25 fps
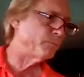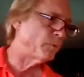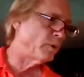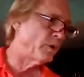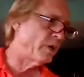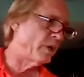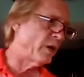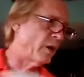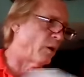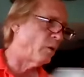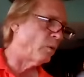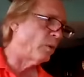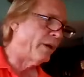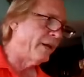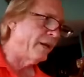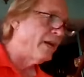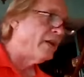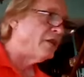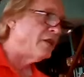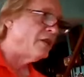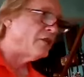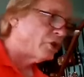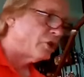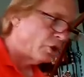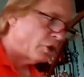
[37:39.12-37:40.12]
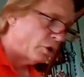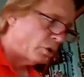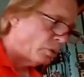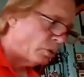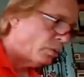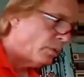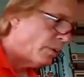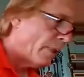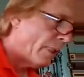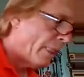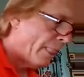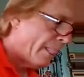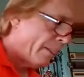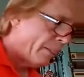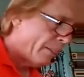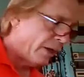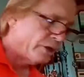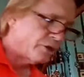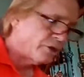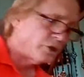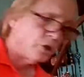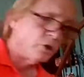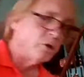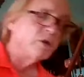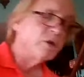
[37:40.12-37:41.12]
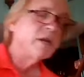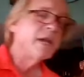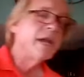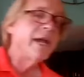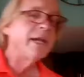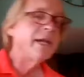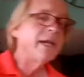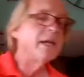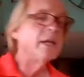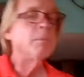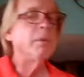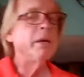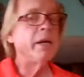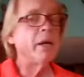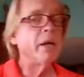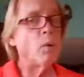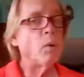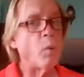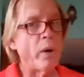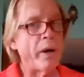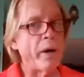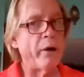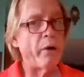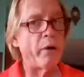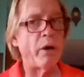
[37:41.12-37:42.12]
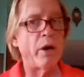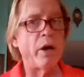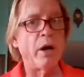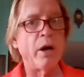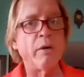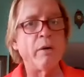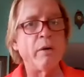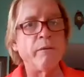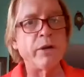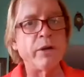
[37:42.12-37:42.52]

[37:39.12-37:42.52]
an issue that you need to be aware of